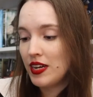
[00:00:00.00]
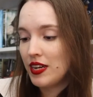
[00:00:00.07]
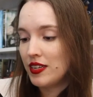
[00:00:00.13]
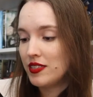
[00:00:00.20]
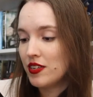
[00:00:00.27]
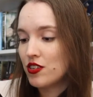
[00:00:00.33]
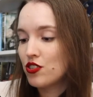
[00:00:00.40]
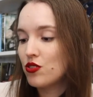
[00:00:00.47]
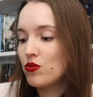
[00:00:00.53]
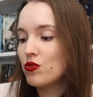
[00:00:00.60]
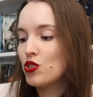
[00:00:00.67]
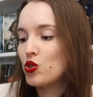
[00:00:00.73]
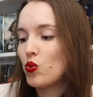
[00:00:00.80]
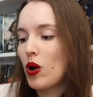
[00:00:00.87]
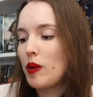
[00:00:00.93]
and they're soon
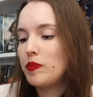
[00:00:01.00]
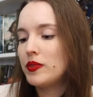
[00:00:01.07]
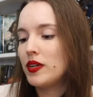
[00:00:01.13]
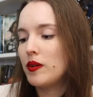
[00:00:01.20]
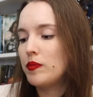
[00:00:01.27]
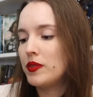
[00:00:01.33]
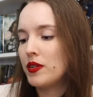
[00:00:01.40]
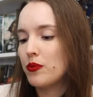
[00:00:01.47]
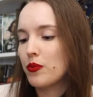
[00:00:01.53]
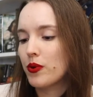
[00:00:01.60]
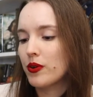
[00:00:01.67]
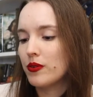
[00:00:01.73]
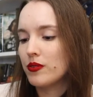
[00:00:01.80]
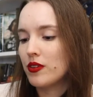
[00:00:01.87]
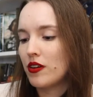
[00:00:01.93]
swept up in a
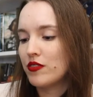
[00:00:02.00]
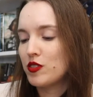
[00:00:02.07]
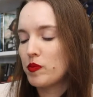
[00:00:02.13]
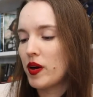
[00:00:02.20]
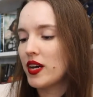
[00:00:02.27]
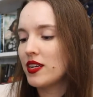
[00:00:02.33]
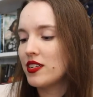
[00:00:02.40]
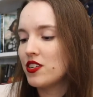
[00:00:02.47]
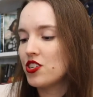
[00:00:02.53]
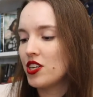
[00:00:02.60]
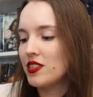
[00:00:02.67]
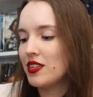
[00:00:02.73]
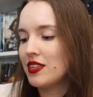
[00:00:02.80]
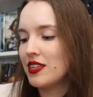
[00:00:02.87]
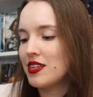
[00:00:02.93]
world of sparkling
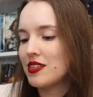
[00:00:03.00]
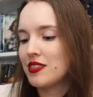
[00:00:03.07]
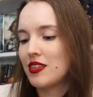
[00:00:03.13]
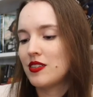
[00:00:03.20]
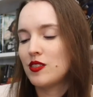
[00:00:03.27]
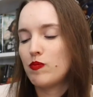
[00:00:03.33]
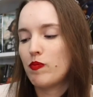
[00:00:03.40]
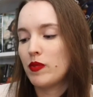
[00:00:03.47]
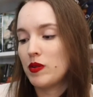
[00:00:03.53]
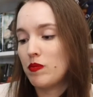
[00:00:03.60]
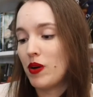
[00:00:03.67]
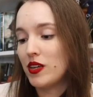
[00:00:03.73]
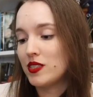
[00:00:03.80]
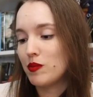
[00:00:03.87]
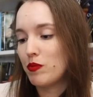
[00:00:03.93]
chandeliers and
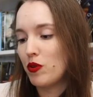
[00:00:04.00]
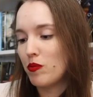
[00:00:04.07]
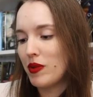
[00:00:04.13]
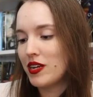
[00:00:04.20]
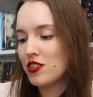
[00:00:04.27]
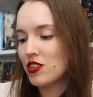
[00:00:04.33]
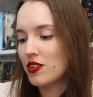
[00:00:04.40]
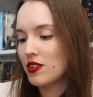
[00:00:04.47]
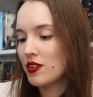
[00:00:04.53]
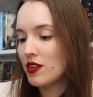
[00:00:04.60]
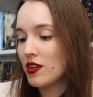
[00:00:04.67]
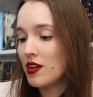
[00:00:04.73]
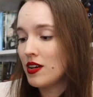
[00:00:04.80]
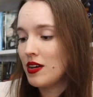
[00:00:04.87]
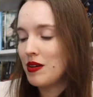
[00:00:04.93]
impossible
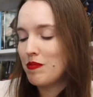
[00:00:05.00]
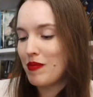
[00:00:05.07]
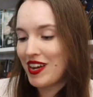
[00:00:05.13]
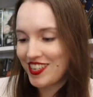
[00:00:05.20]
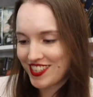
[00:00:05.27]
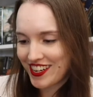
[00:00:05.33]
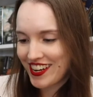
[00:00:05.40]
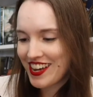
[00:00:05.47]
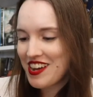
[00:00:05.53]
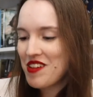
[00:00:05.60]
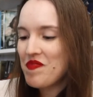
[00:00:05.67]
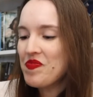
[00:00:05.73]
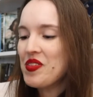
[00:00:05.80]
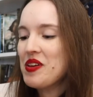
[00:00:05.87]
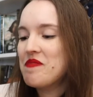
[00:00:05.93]
magic.
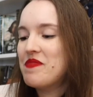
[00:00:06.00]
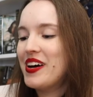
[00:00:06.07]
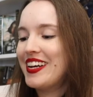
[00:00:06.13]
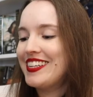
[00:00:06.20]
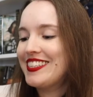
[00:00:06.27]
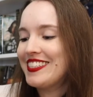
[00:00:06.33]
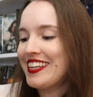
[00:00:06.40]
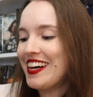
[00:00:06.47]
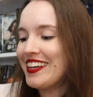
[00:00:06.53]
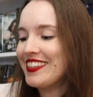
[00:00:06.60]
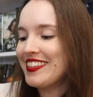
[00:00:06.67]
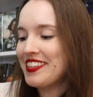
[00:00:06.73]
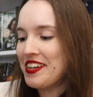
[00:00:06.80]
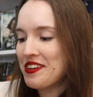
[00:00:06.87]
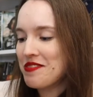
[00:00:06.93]
But it's not
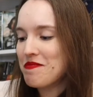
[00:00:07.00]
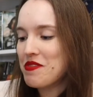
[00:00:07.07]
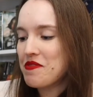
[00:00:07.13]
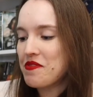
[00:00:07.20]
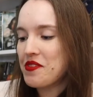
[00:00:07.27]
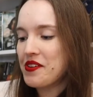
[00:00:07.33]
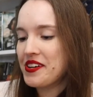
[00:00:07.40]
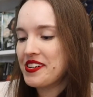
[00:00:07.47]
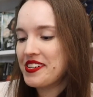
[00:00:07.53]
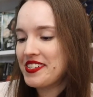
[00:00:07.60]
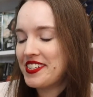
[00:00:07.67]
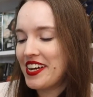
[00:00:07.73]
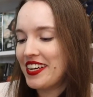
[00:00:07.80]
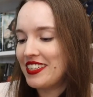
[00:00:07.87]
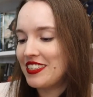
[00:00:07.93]
long before
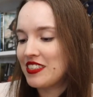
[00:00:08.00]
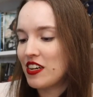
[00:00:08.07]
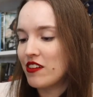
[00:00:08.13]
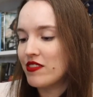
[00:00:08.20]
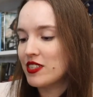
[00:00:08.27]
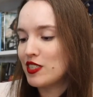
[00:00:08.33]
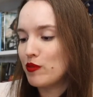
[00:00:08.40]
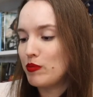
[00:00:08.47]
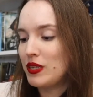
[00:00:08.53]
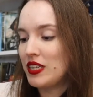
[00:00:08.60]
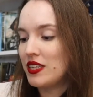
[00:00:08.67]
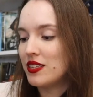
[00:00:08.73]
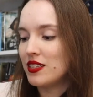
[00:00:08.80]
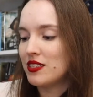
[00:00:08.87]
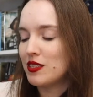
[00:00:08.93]
Jenny discovers that
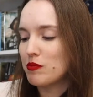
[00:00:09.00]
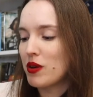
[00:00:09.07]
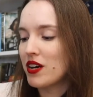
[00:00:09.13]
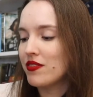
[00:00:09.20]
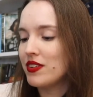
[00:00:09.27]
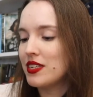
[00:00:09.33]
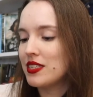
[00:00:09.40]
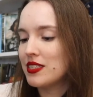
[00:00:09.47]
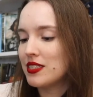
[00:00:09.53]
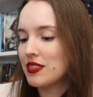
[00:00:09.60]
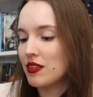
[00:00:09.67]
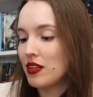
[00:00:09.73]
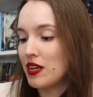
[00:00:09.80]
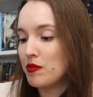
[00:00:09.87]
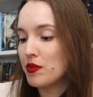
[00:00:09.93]
beneath its marvelous
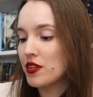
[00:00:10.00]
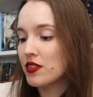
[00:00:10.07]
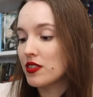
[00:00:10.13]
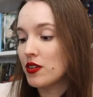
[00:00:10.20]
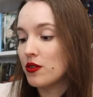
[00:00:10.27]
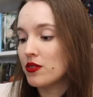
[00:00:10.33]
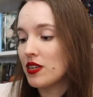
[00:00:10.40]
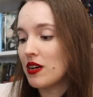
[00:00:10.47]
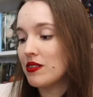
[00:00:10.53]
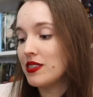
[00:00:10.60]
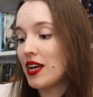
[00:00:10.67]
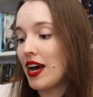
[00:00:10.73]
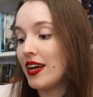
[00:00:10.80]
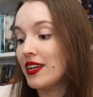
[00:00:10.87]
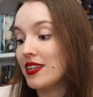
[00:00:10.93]
glamour, the hotel is
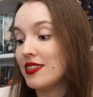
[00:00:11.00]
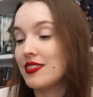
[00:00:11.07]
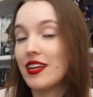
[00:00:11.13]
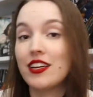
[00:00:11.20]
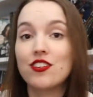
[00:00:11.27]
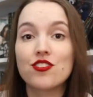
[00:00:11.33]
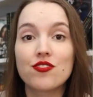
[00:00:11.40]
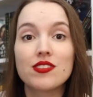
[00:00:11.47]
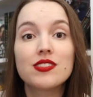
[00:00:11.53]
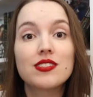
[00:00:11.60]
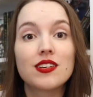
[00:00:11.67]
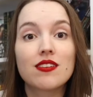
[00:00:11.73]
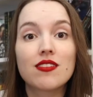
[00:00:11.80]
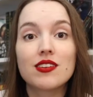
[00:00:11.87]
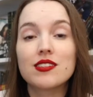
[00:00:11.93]
hiding dangerous
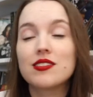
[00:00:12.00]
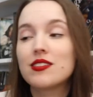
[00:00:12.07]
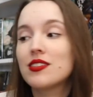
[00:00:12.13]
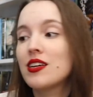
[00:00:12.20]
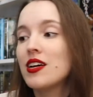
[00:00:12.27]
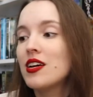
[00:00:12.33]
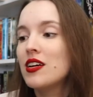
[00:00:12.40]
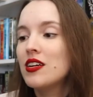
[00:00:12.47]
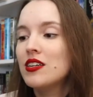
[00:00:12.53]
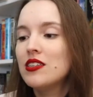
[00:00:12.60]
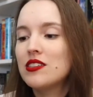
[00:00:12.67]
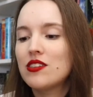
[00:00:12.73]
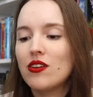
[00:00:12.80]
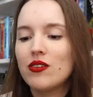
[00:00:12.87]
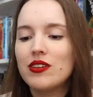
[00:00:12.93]
secrets.
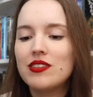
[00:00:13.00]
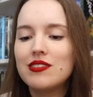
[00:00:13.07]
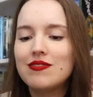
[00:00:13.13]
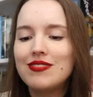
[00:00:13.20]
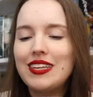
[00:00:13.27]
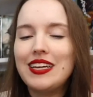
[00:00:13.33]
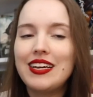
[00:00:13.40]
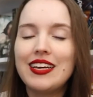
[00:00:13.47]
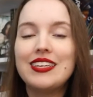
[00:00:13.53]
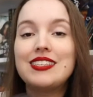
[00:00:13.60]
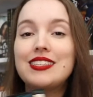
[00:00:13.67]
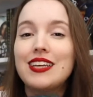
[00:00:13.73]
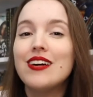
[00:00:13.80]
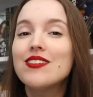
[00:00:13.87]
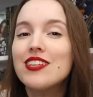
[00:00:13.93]
So it
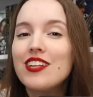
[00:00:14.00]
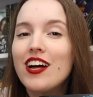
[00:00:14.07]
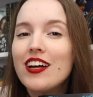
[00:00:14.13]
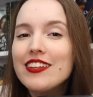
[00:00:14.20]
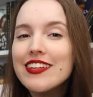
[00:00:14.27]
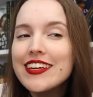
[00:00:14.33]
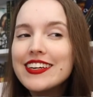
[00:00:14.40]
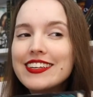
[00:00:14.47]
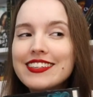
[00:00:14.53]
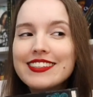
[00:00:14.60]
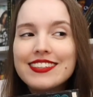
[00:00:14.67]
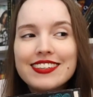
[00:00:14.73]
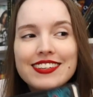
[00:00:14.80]
sounds a lot like